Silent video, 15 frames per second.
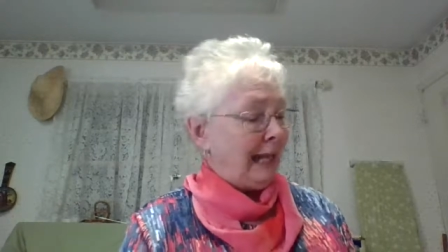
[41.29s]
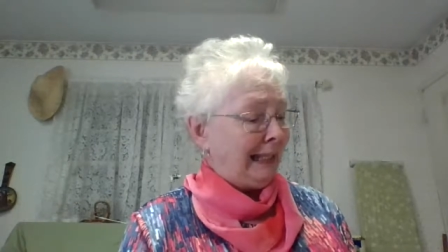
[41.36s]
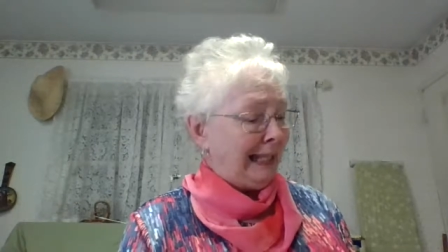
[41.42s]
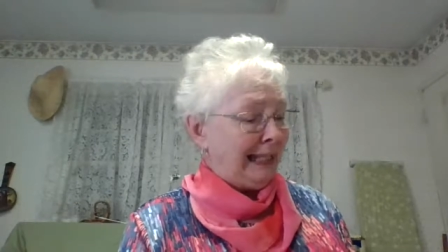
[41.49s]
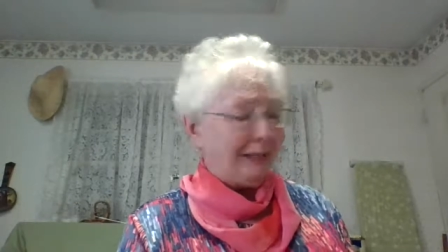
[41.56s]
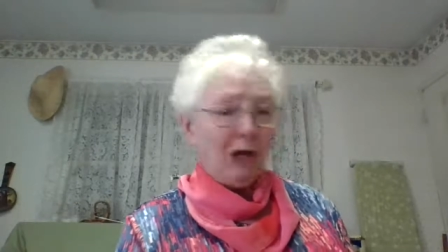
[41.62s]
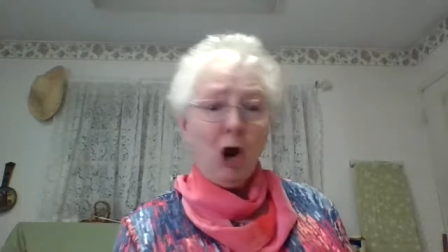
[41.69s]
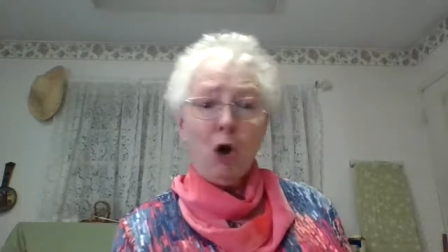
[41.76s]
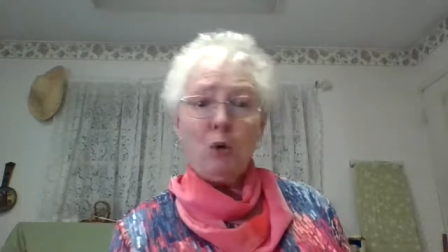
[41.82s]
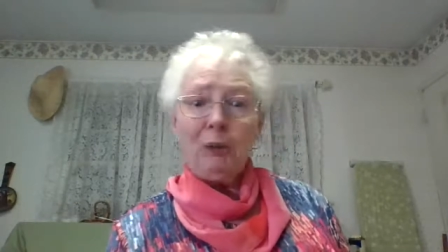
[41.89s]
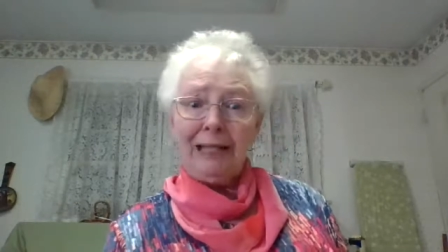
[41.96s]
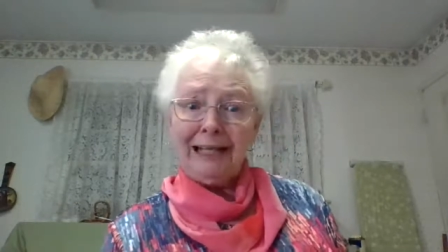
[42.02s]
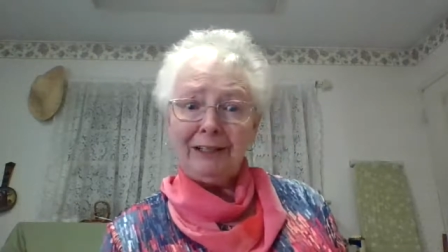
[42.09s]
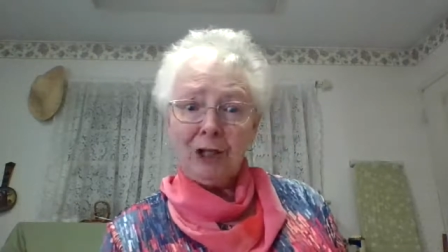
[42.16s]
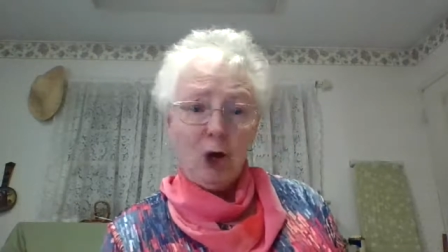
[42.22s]
Let
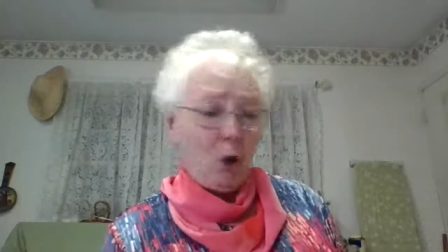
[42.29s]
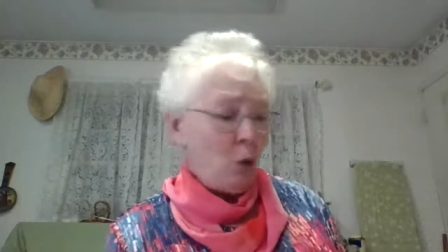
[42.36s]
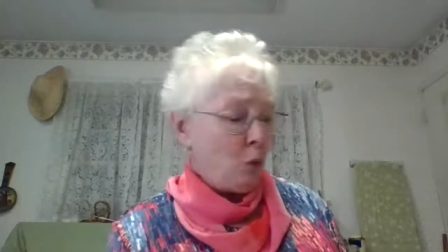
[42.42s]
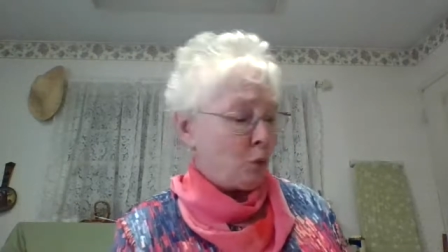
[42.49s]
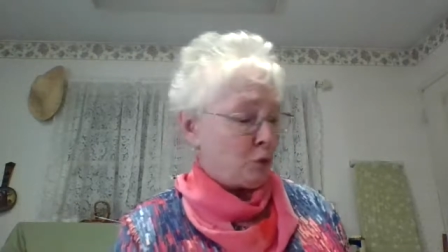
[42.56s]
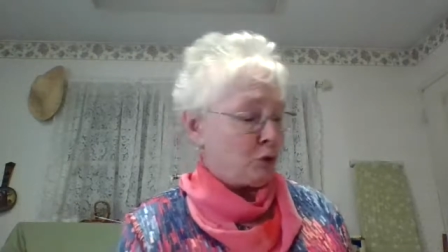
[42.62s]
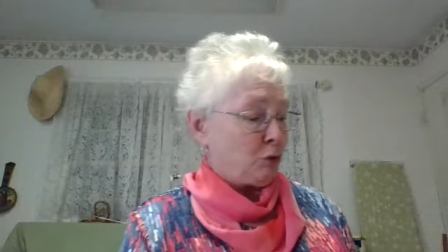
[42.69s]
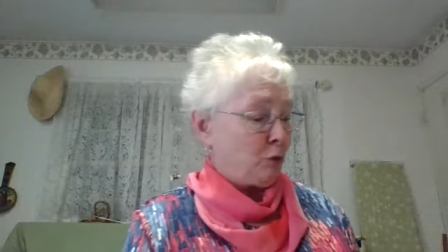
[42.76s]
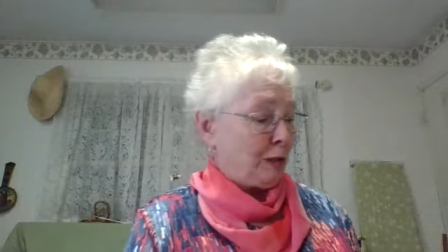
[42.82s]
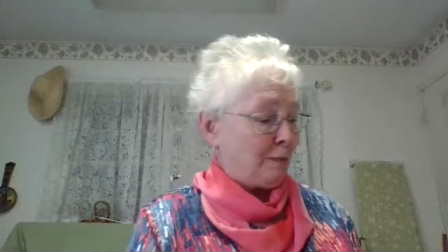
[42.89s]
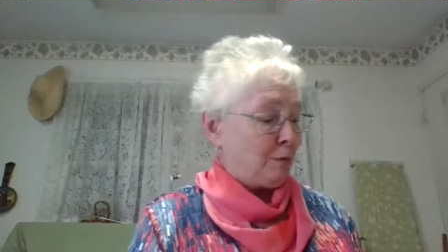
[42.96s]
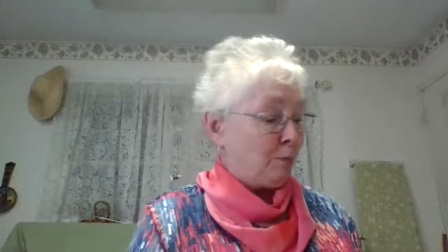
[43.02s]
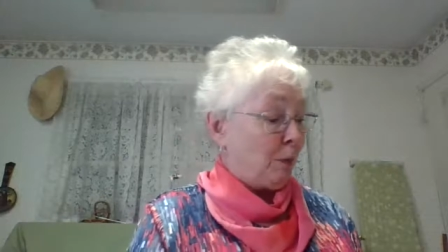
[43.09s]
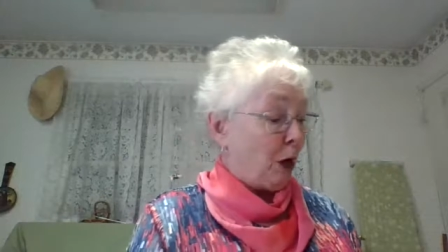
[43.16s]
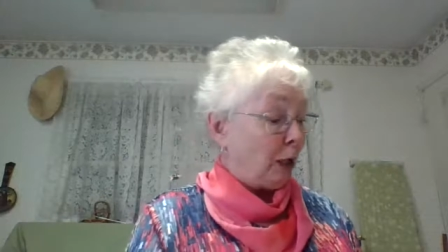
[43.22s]
go, let go,
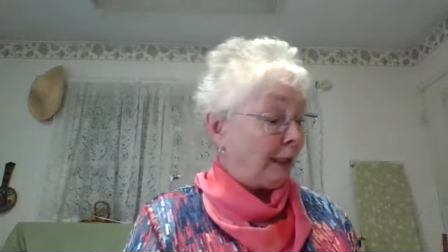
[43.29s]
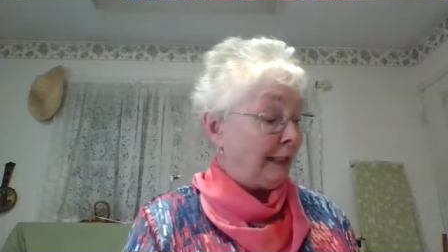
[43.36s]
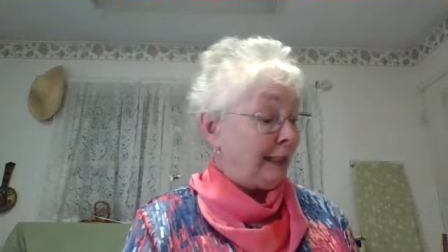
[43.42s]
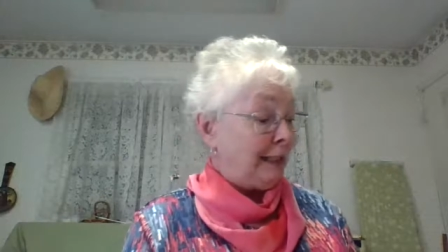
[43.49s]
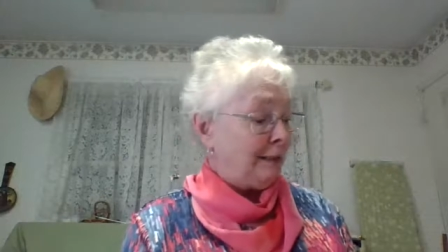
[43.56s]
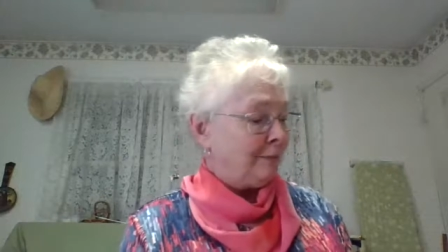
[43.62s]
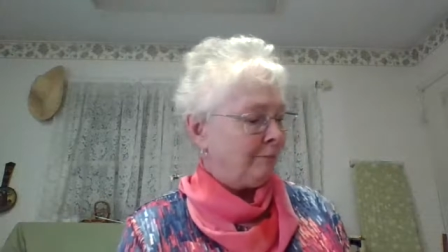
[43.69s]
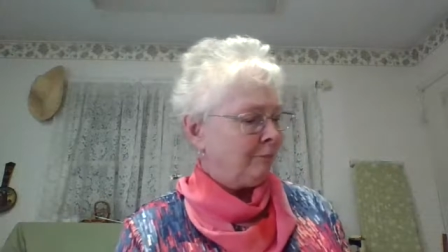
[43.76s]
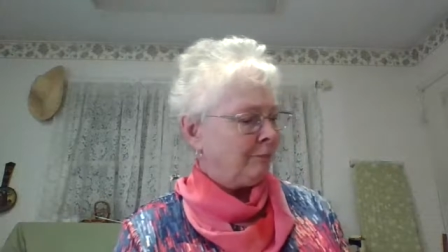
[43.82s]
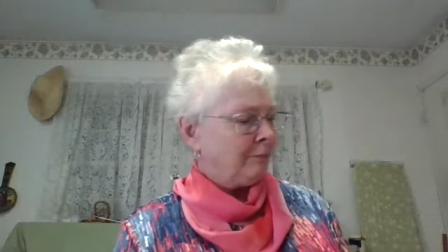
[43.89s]
screamed Polly.